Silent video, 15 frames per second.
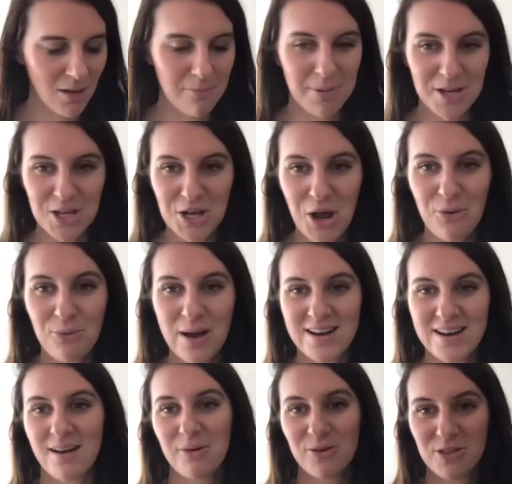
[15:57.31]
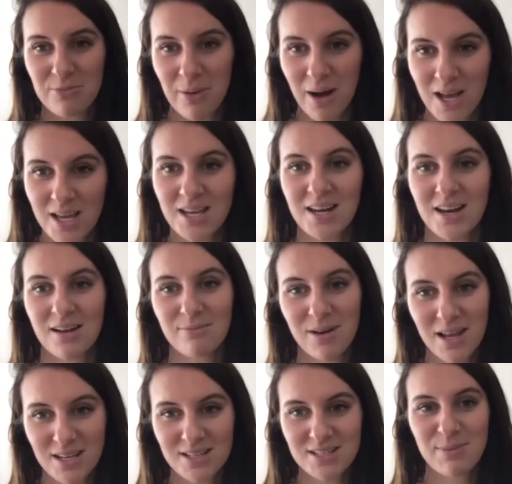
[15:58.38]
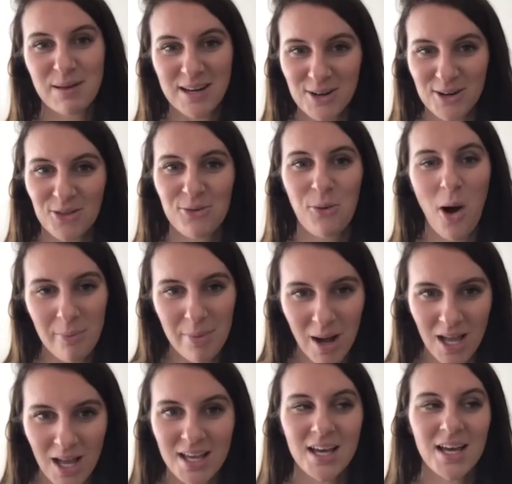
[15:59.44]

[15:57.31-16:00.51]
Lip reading: But you know, when I'm on the bike and I'm like spinning on the watt bike,